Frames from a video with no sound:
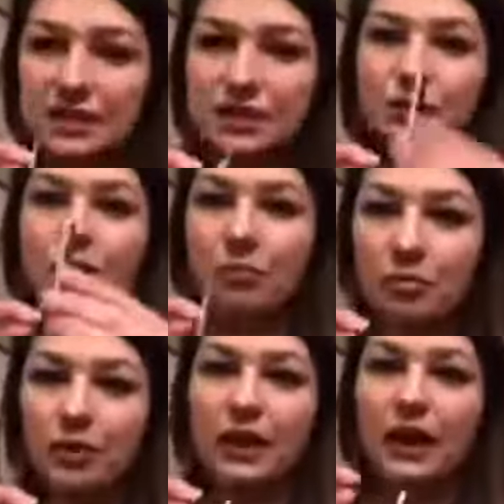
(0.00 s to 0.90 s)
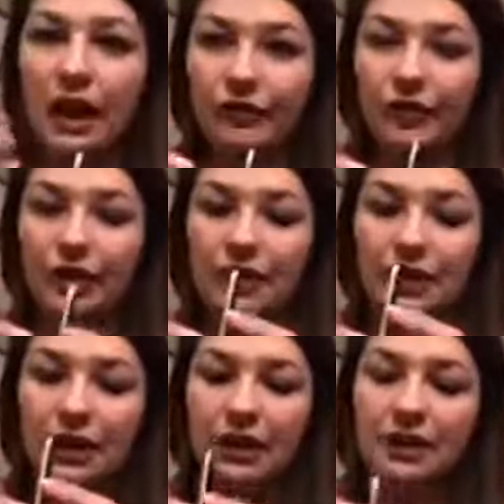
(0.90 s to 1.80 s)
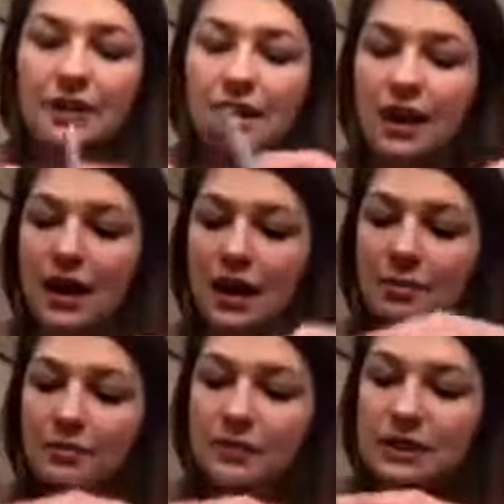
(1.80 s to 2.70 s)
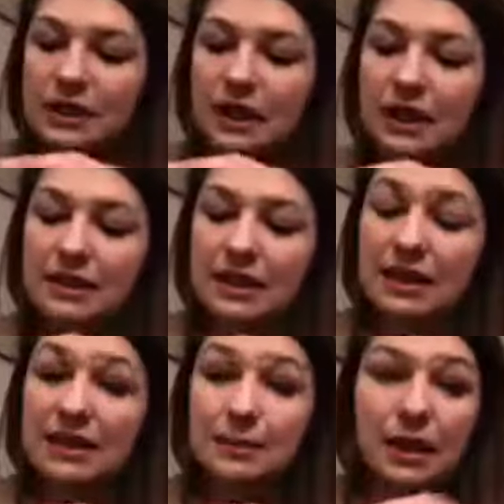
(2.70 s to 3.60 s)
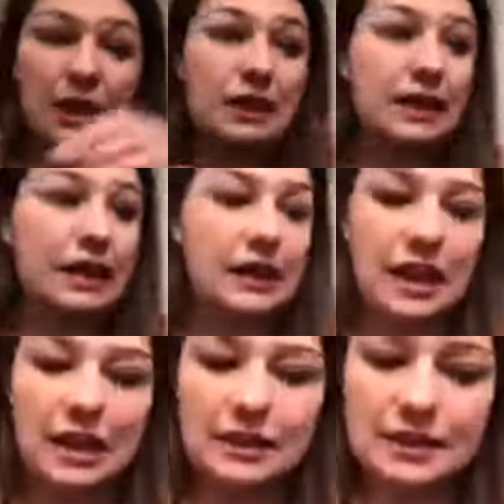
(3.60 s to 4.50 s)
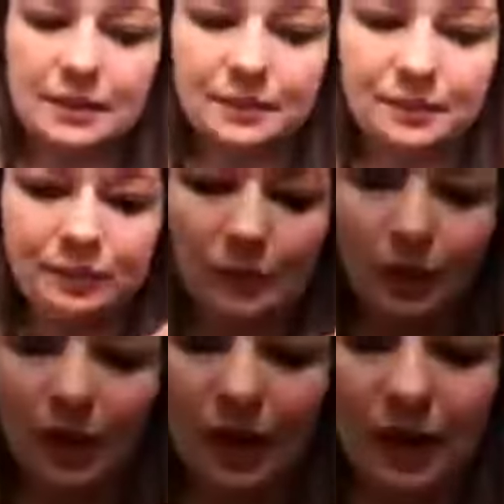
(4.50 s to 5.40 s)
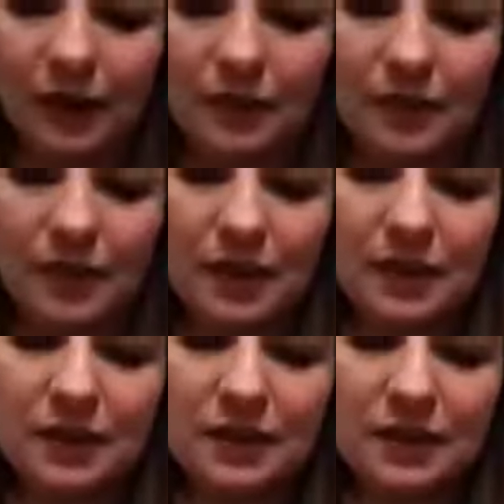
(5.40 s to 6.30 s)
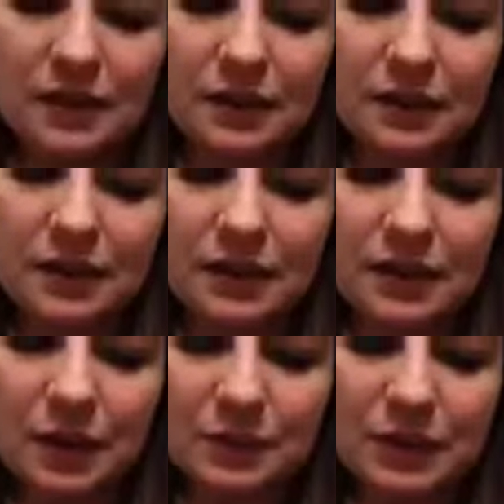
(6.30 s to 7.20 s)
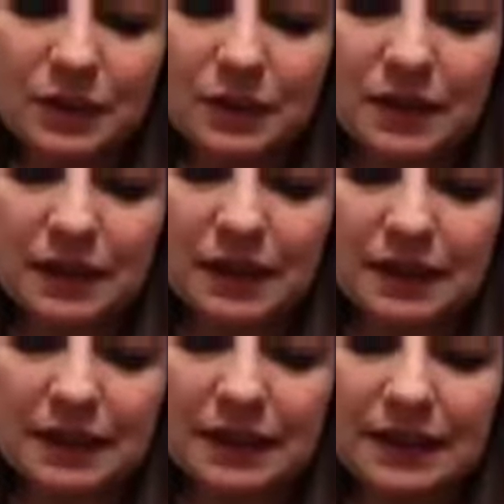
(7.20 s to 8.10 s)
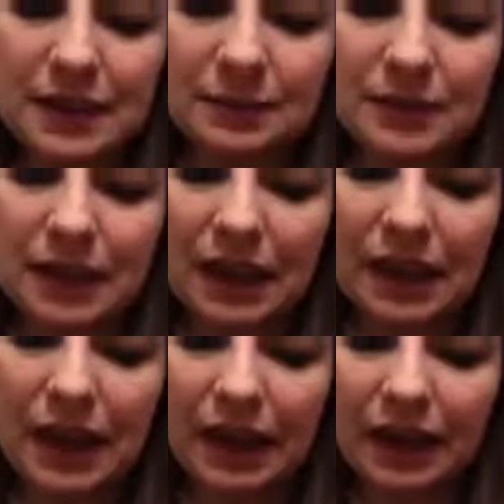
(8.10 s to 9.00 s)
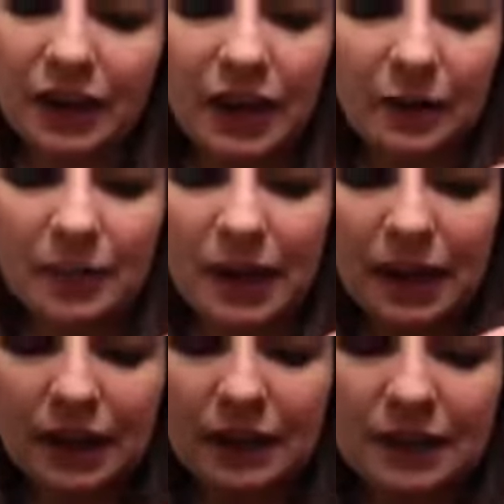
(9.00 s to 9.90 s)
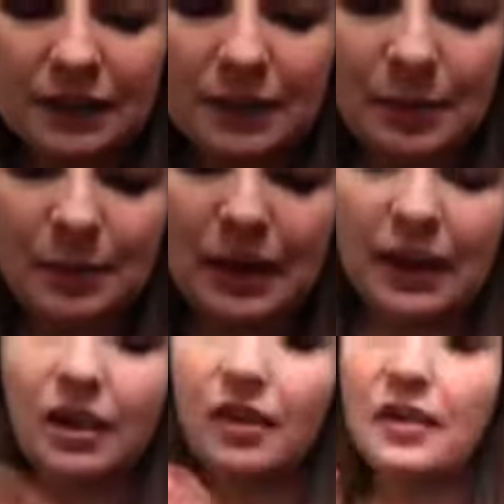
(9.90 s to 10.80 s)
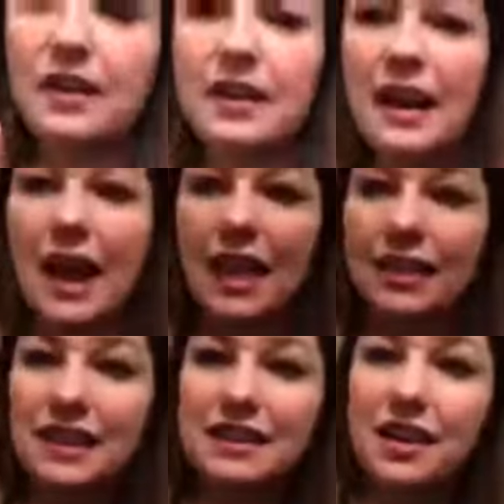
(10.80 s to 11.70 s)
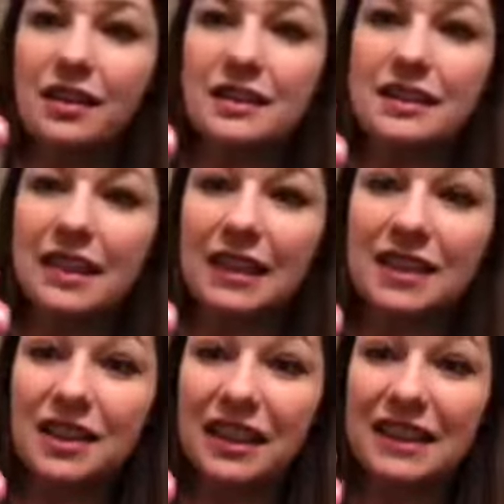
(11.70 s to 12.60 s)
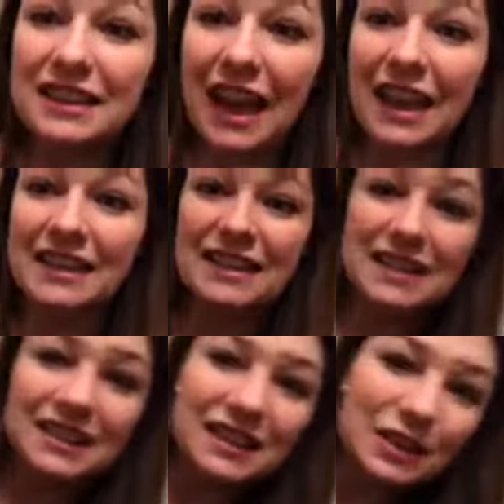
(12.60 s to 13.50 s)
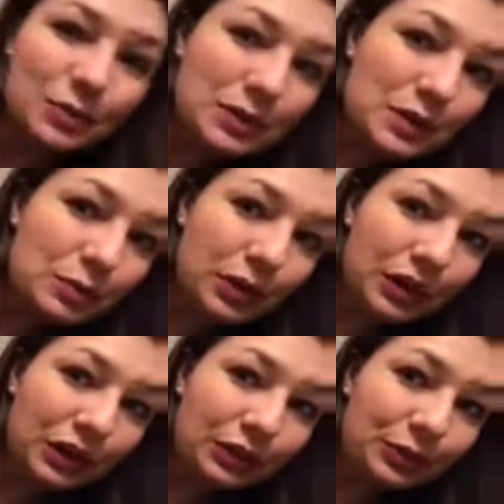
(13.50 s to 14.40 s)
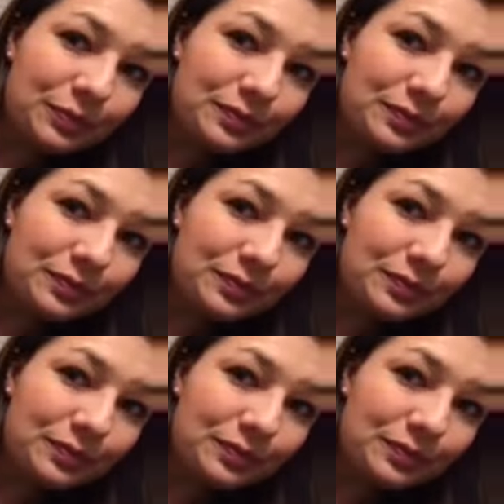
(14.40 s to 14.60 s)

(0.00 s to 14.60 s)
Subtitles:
do it pretty confidently to get it to be a clean cut, okay? So I'm just using this on the tip to kind of iron out my tip of my nail. And that's all it is, guys. Super, super cute.